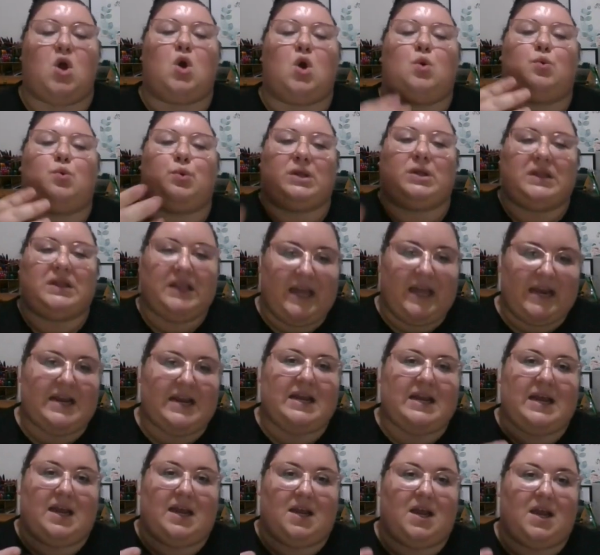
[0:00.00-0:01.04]

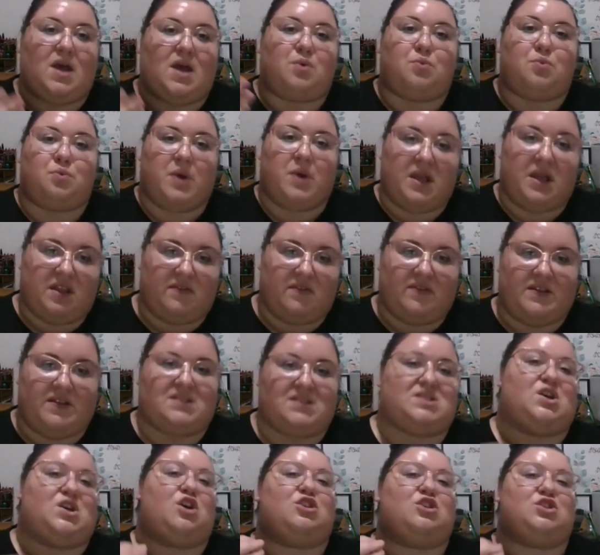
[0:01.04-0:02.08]
Relating and
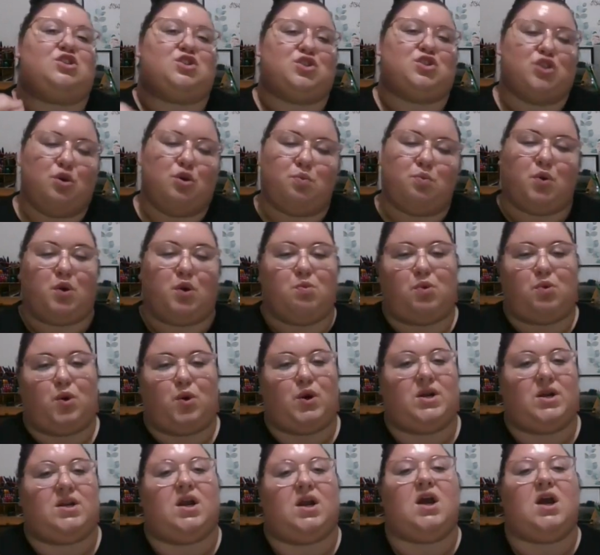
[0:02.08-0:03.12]
relevance are super
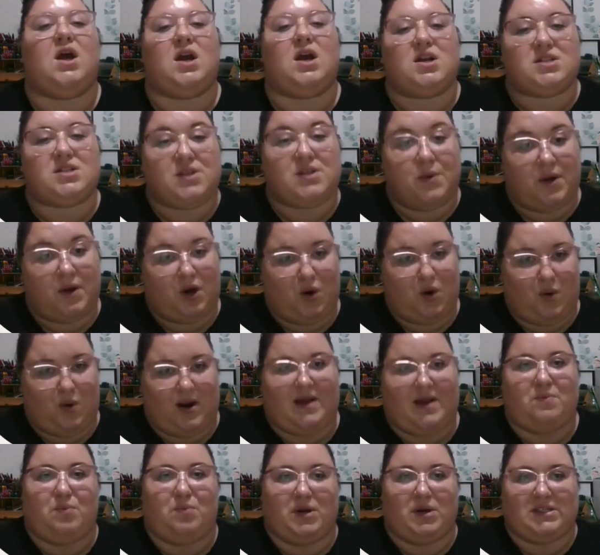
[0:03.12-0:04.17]
important to a
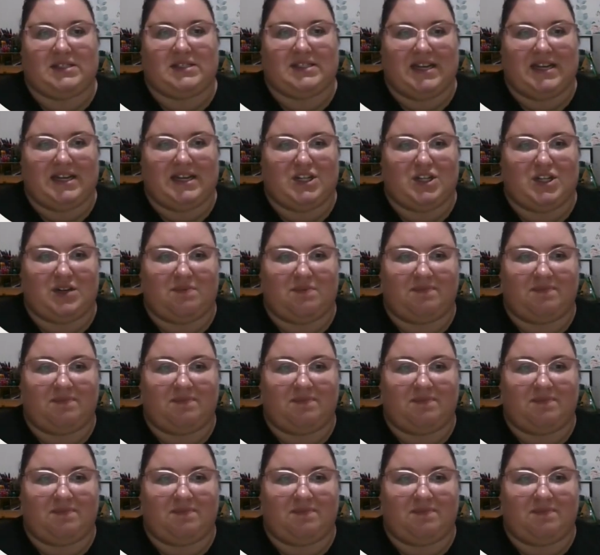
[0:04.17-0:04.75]
great presentation.